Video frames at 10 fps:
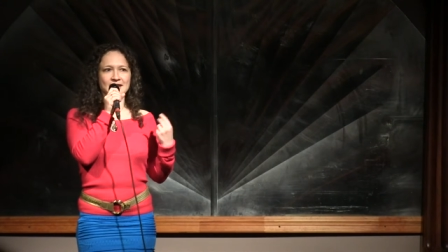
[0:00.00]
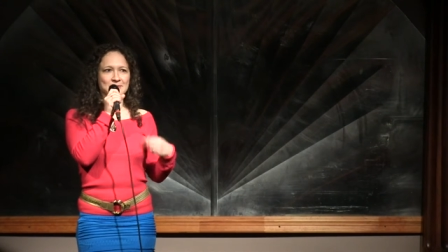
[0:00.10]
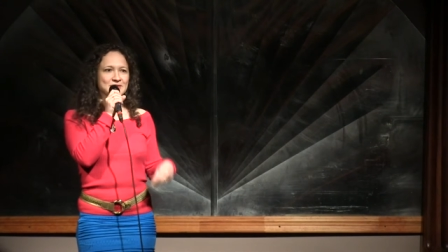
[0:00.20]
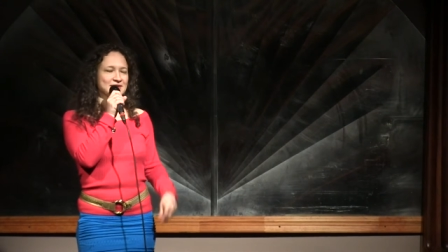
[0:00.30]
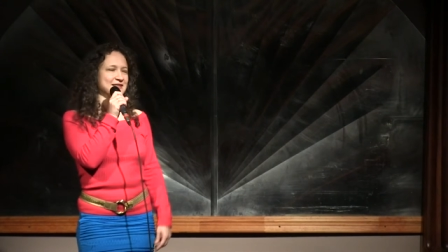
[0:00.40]

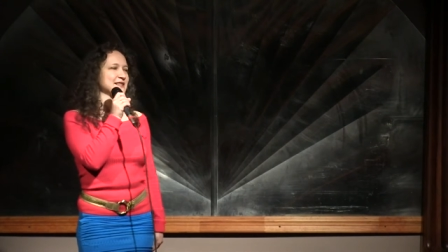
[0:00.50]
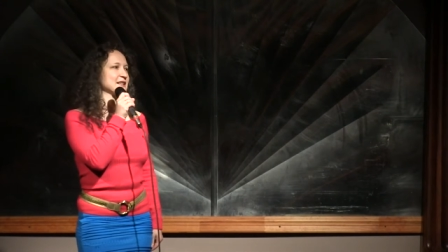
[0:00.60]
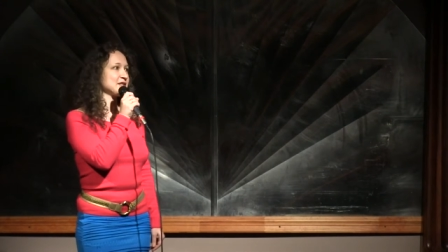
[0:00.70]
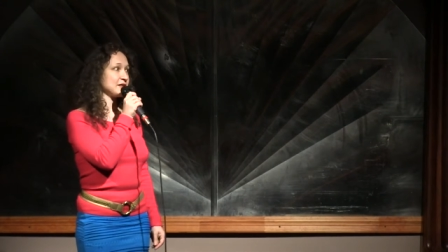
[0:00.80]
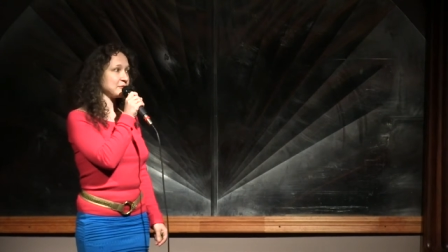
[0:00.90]
came to this
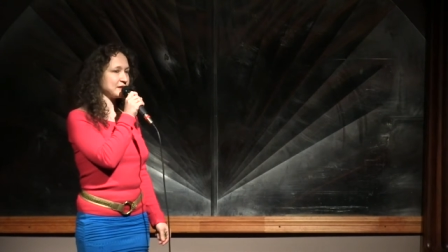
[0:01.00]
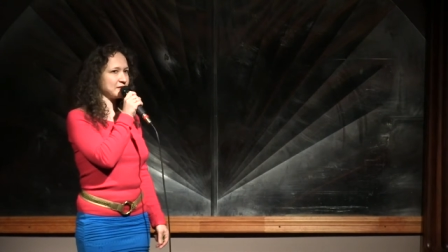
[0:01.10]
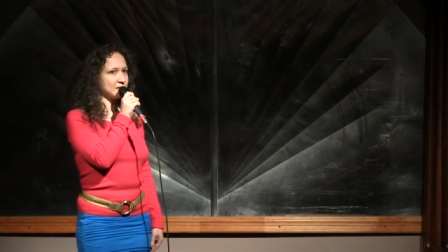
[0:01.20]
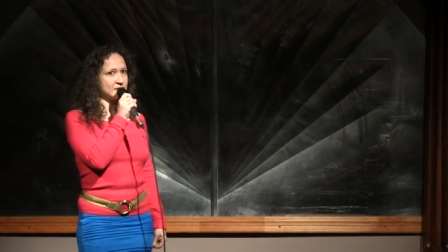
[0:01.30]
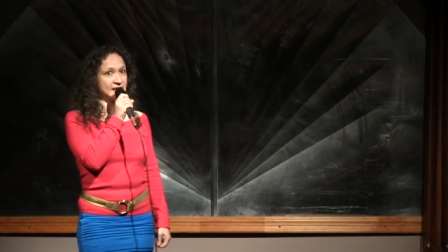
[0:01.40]
country,
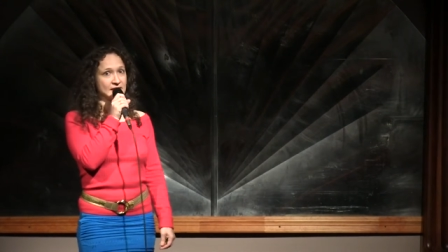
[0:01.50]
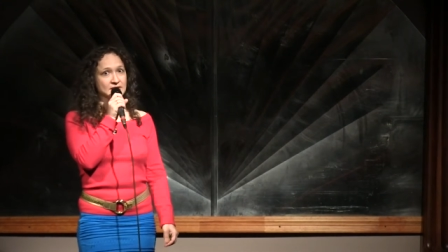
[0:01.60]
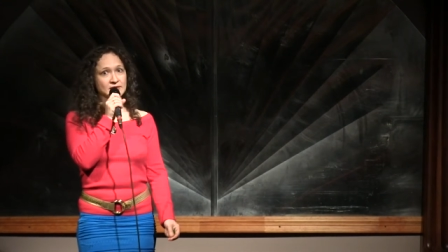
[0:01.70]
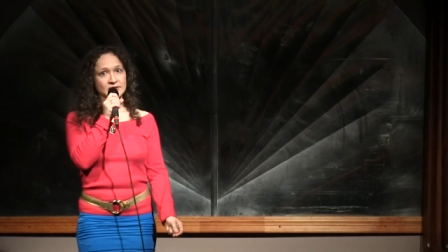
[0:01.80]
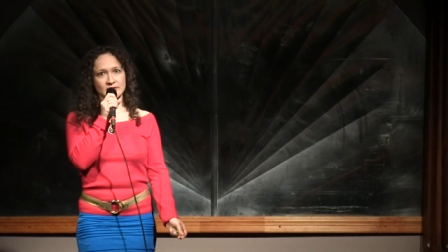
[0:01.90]
we all
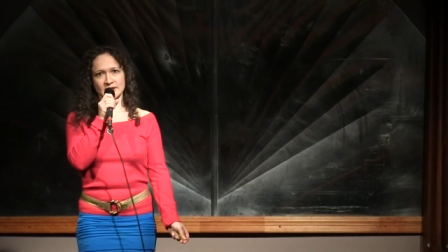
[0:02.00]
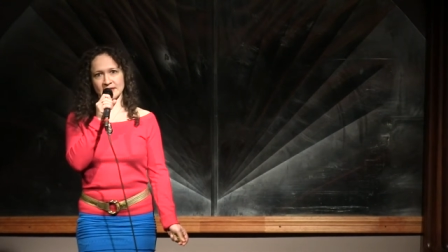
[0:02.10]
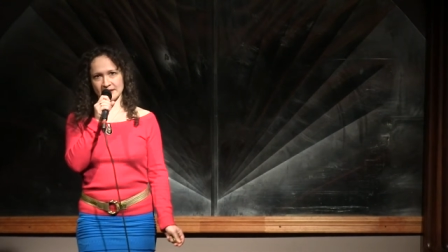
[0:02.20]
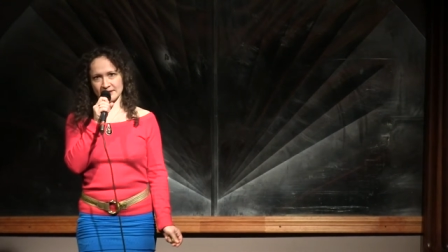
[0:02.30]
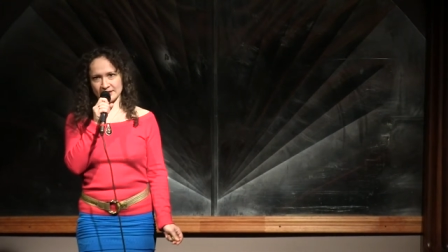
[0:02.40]
had to learn
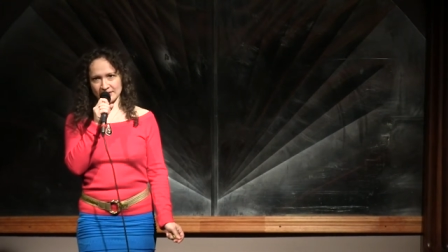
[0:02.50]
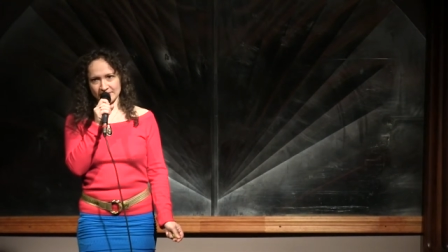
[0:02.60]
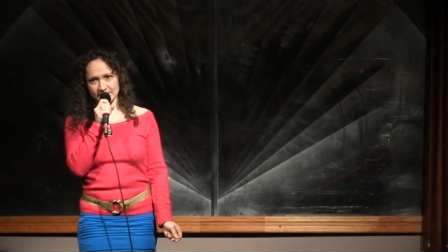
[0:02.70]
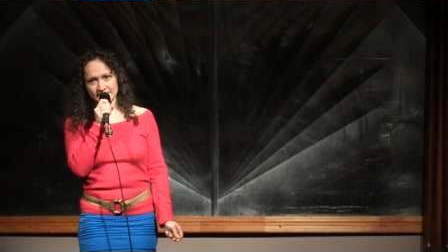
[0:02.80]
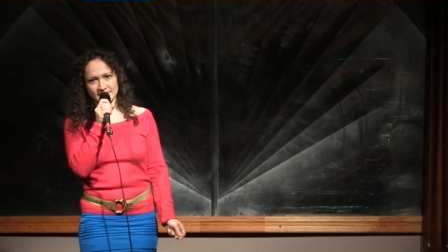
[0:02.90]

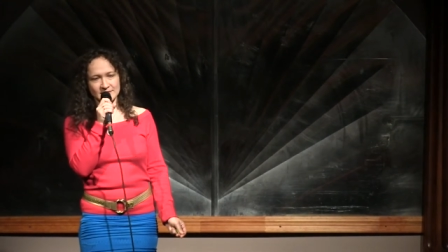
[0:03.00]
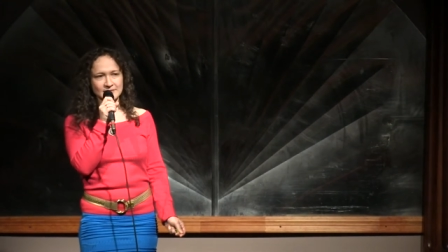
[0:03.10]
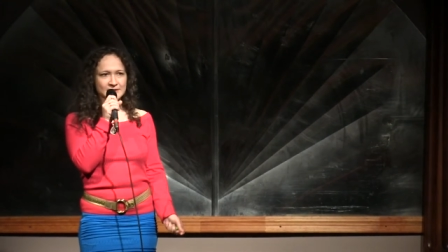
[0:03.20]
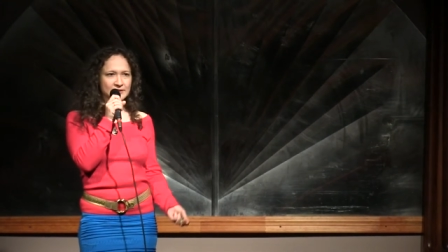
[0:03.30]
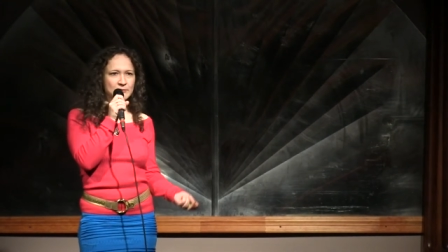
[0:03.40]
English,
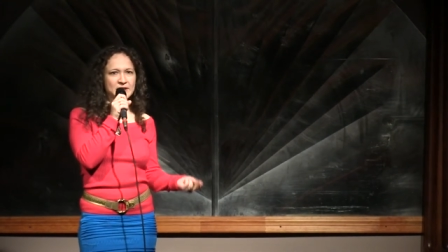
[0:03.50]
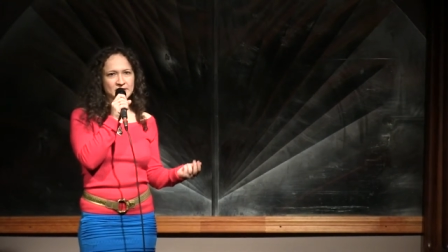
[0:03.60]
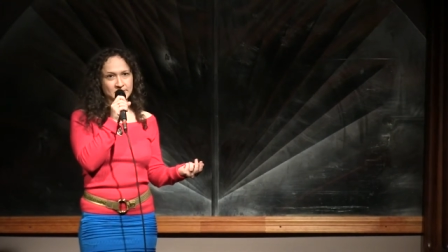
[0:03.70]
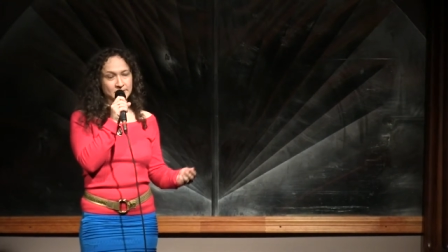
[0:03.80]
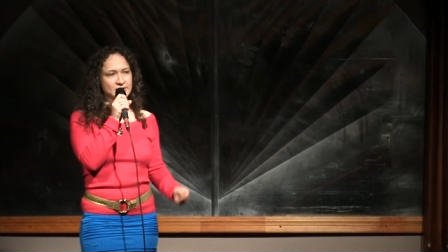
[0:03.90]
you know,
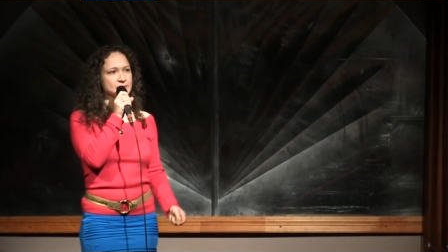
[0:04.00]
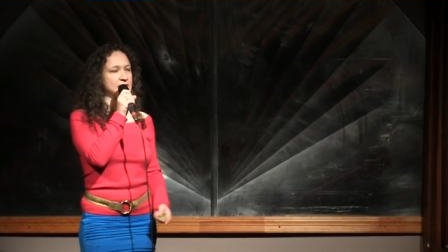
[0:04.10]
better or worse.